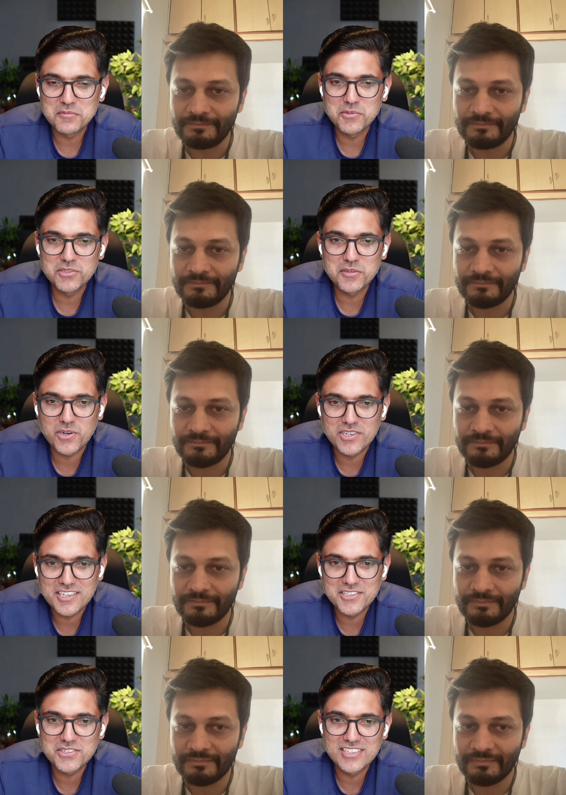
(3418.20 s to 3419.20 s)
Speaker 1: me on the
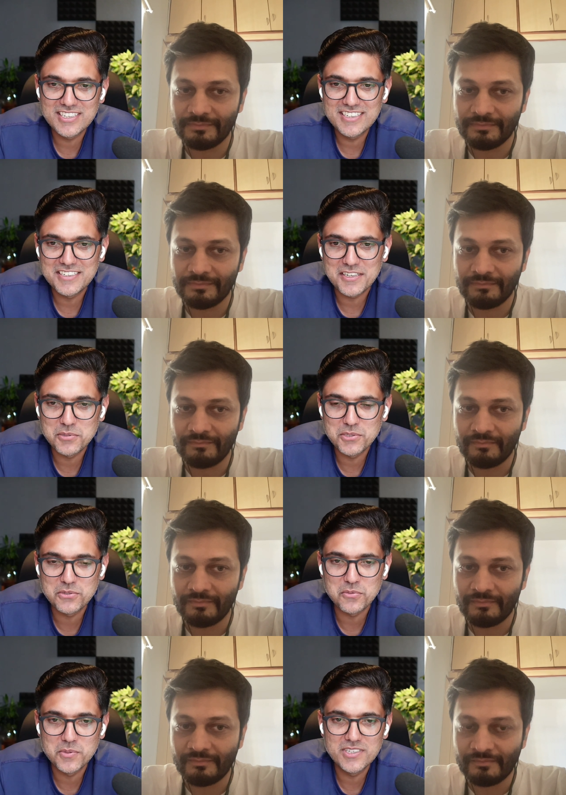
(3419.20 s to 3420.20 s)
podcast today. It has been
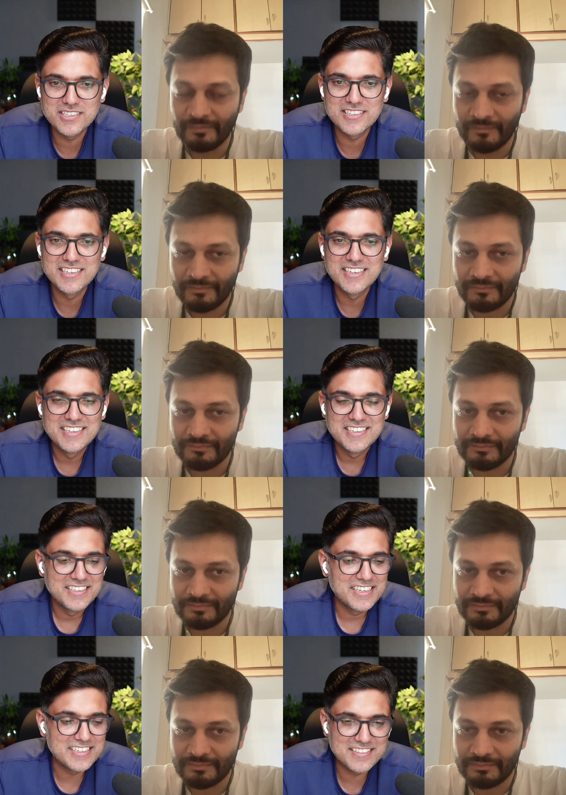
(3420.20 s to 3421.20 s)
super
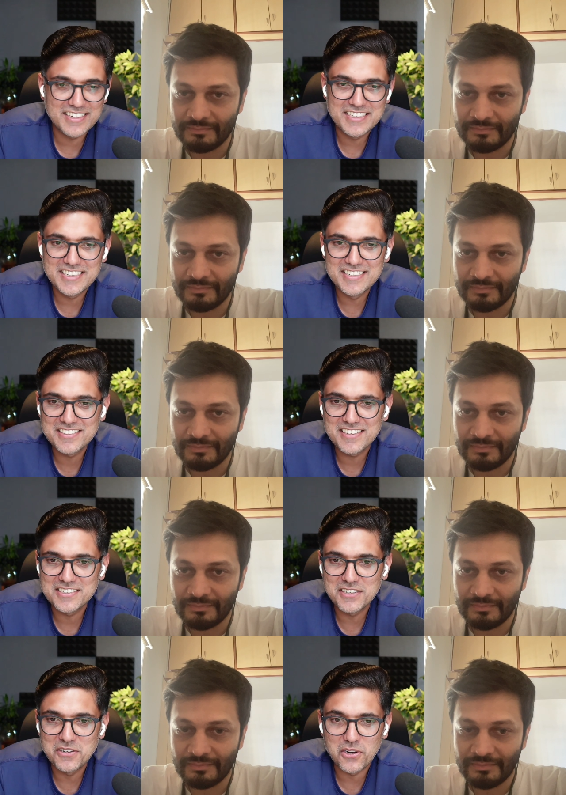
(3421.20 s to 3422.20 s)
exciting
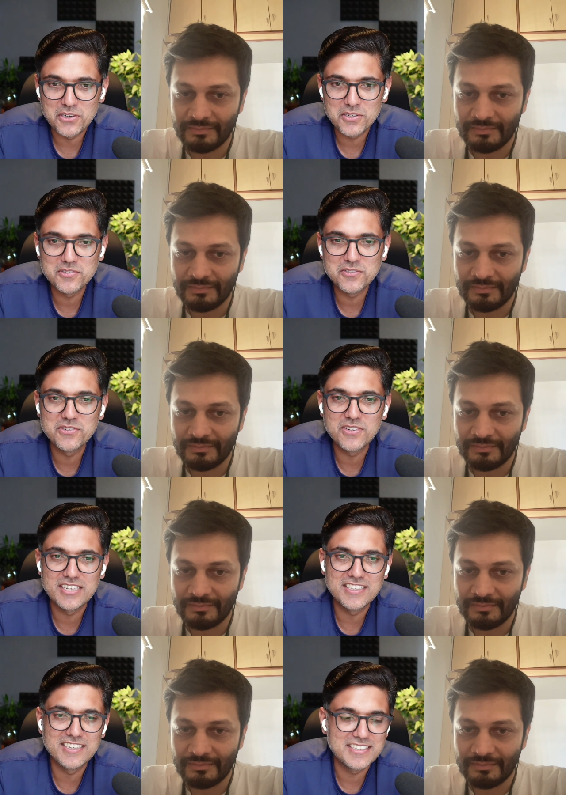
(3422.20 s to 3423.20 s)
discussion. lot of,
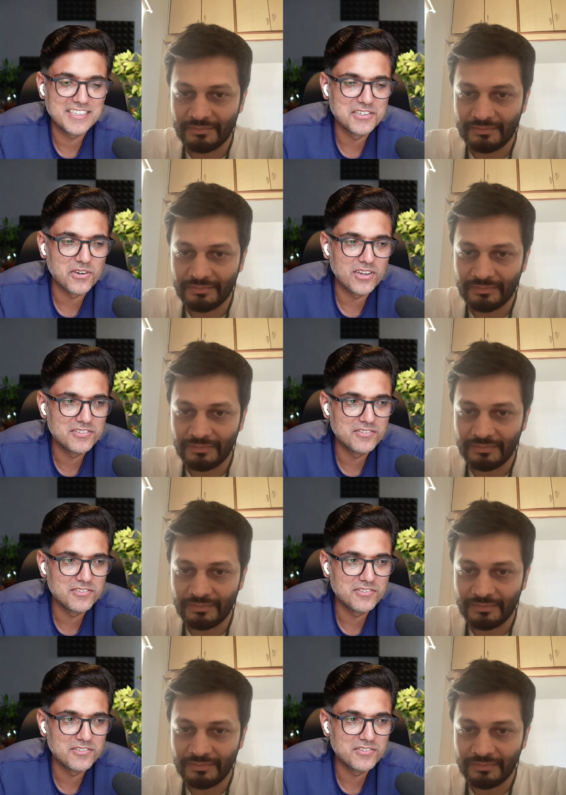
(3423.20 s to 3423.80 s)
I, I think, knowledge when